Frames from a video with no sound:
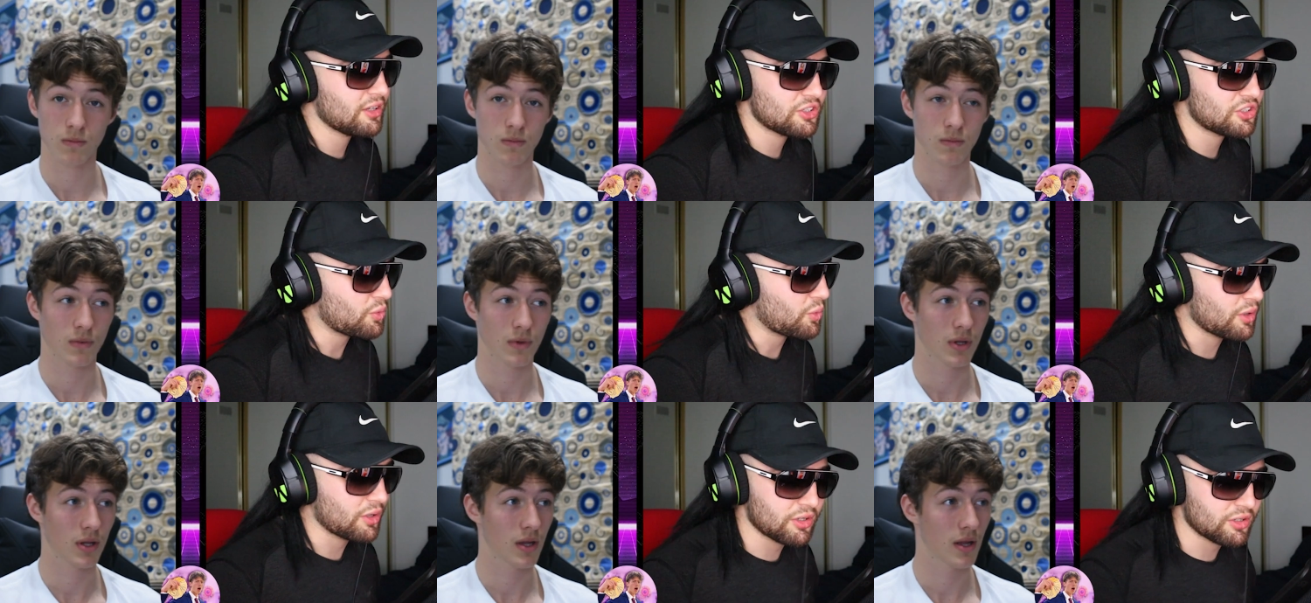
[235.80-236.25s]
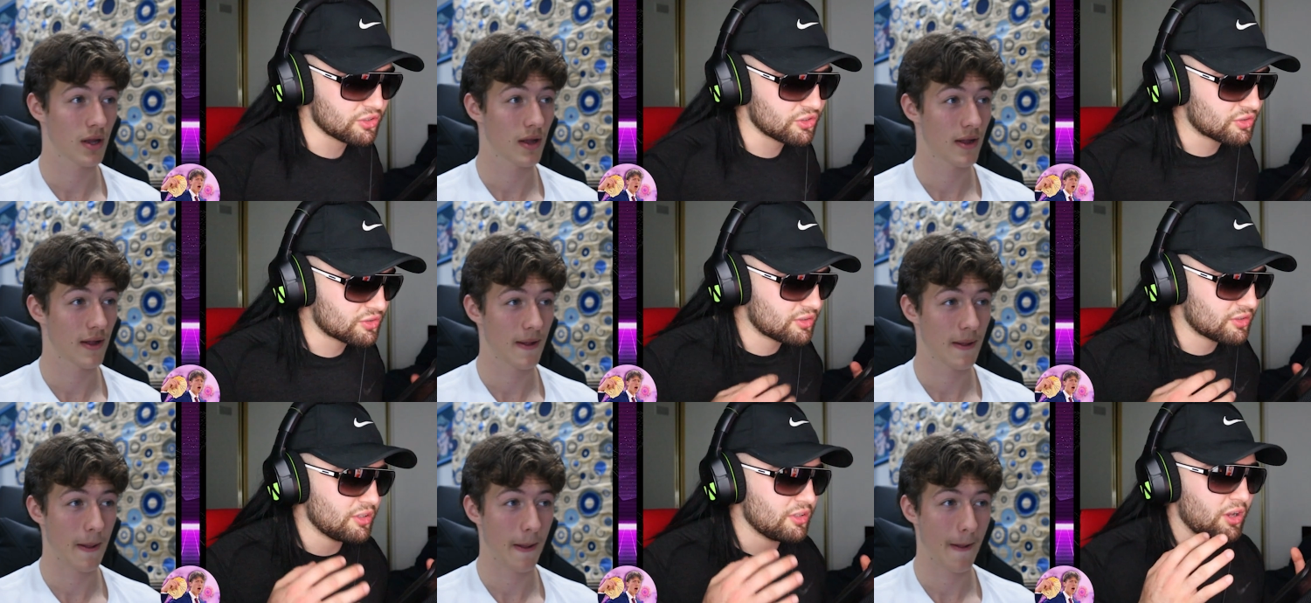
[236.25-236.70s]
Speaker 1: Just want to
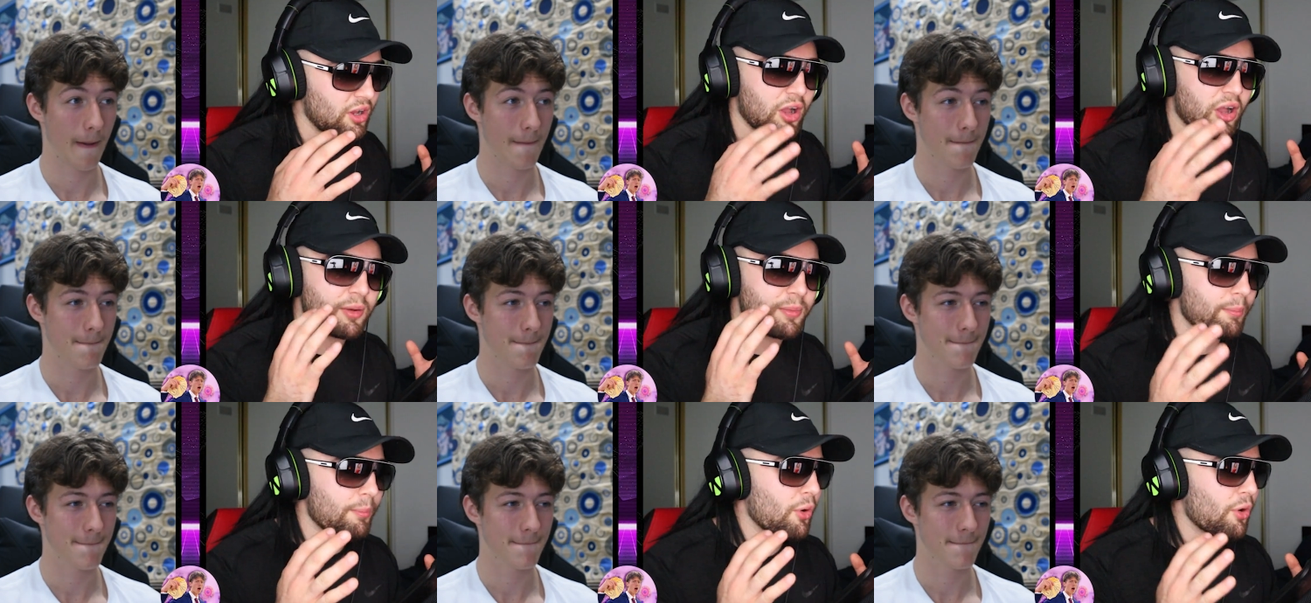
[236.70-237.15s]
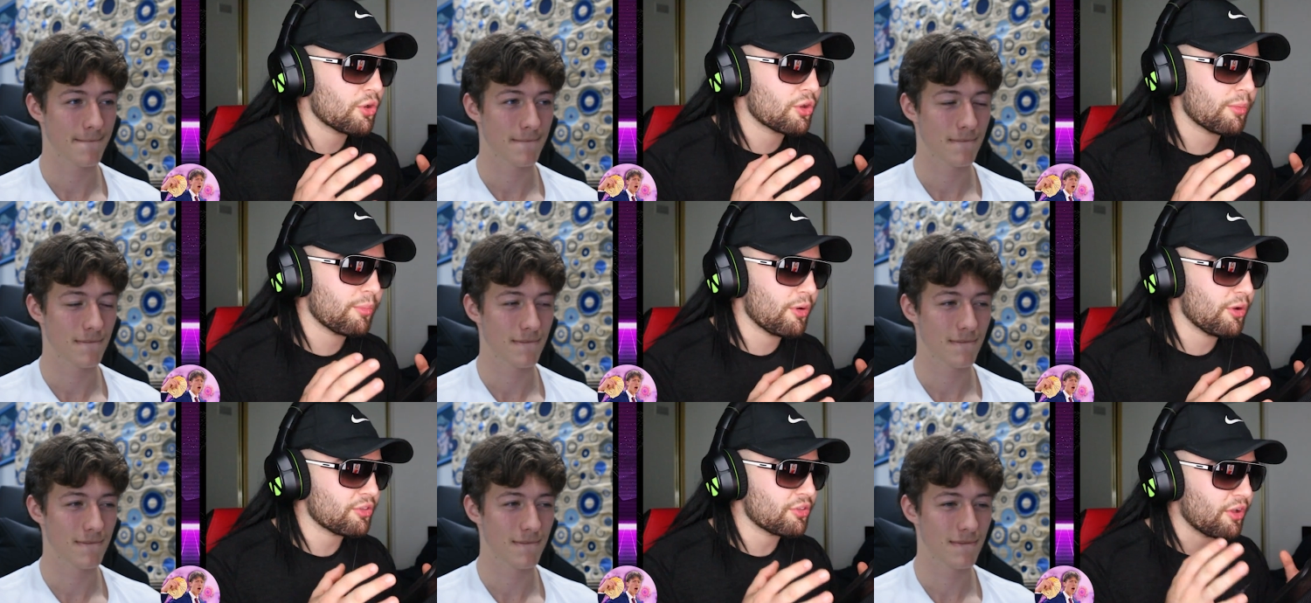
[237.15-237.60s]
just you know, I'd
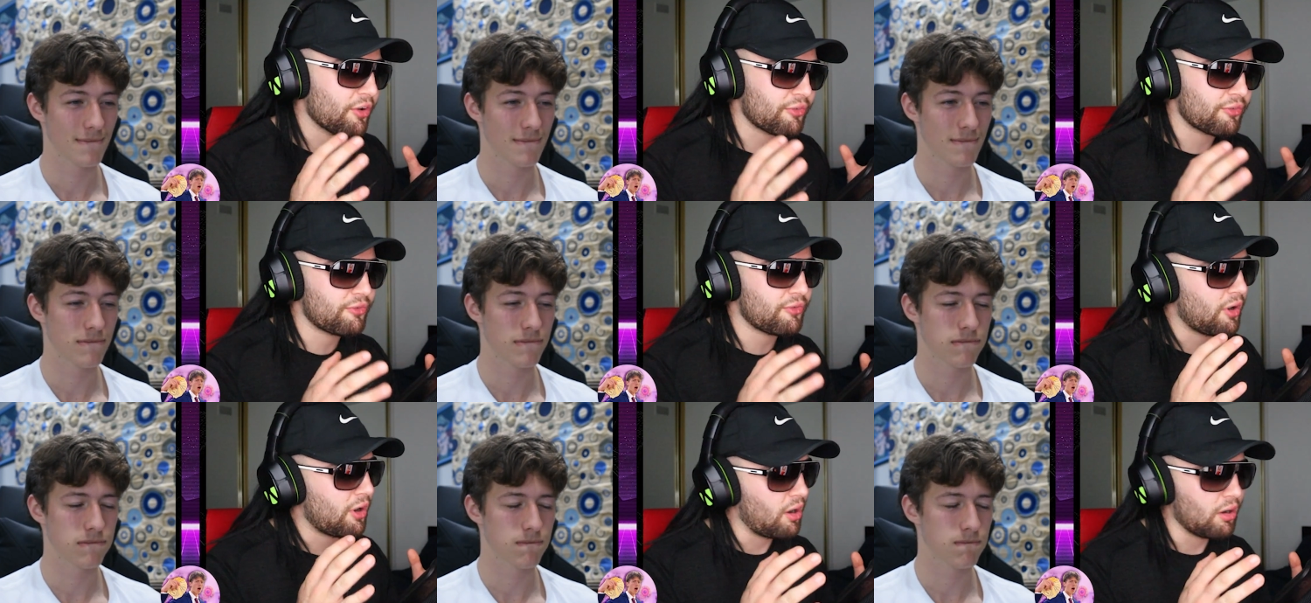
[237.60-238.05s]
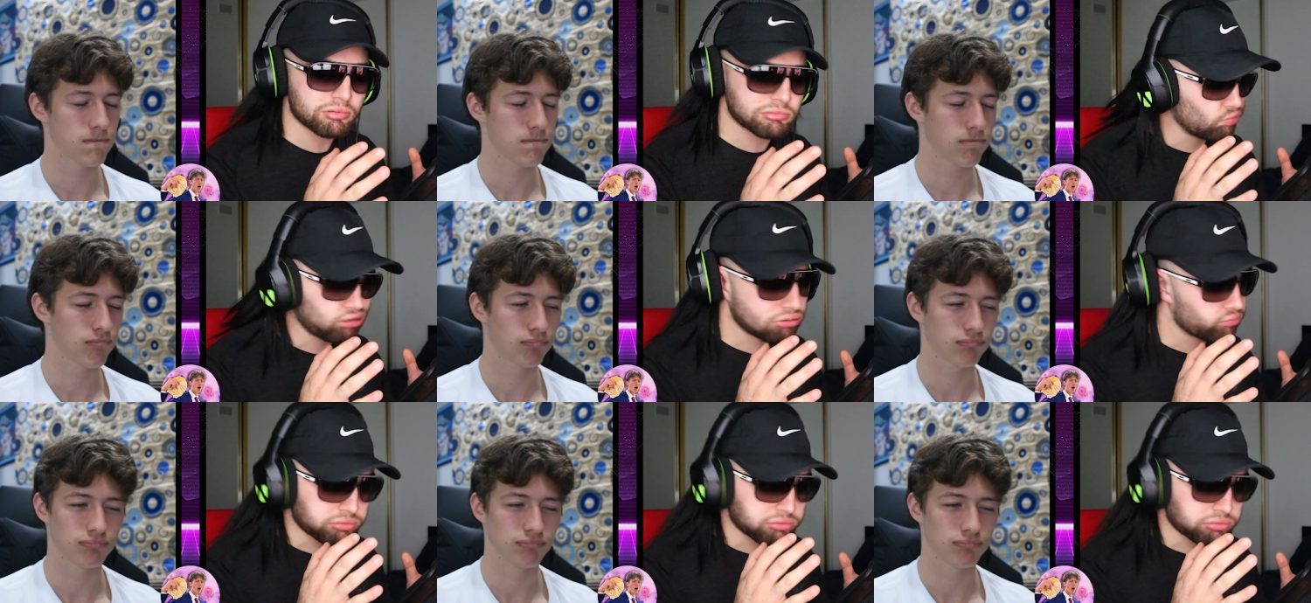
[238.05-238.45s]
murder boot the fuck